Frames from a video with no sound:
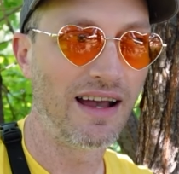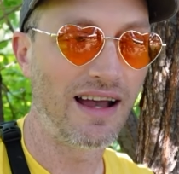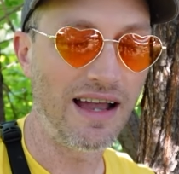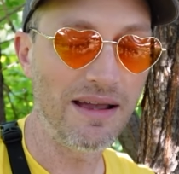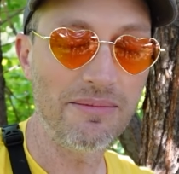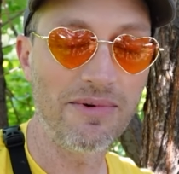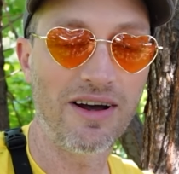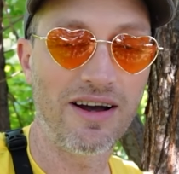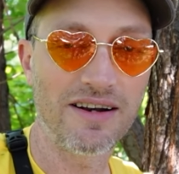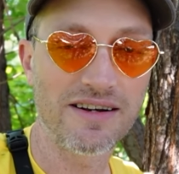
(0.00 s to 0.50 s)

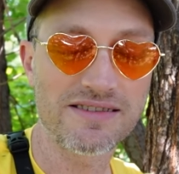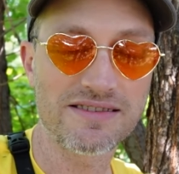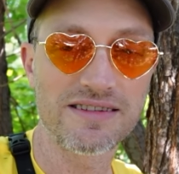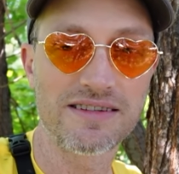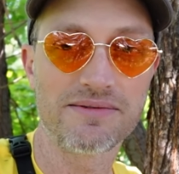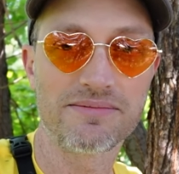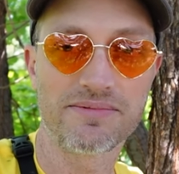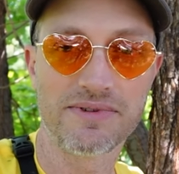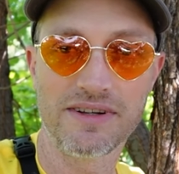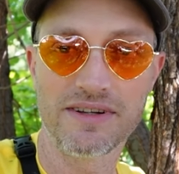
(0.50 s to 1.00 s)
I'm
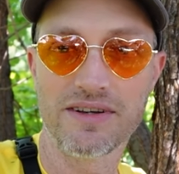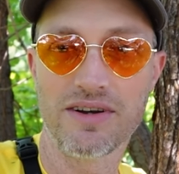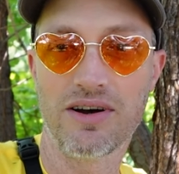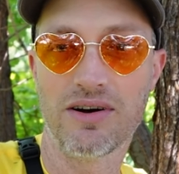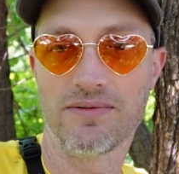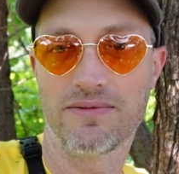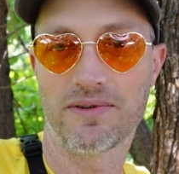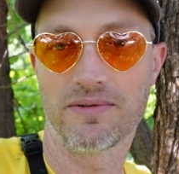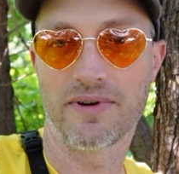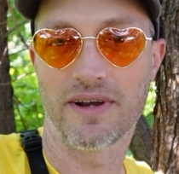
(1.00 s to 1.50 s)
honestly really
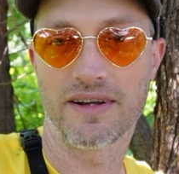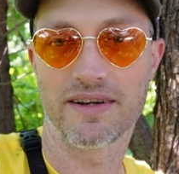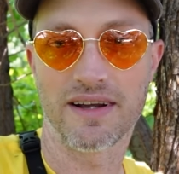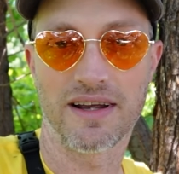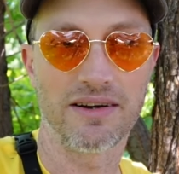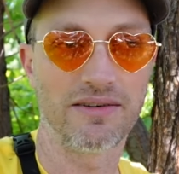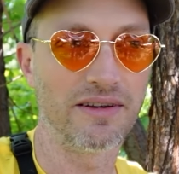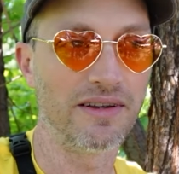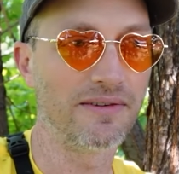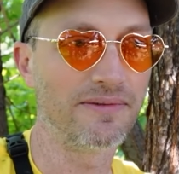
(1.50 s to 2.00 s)
hopeful right now.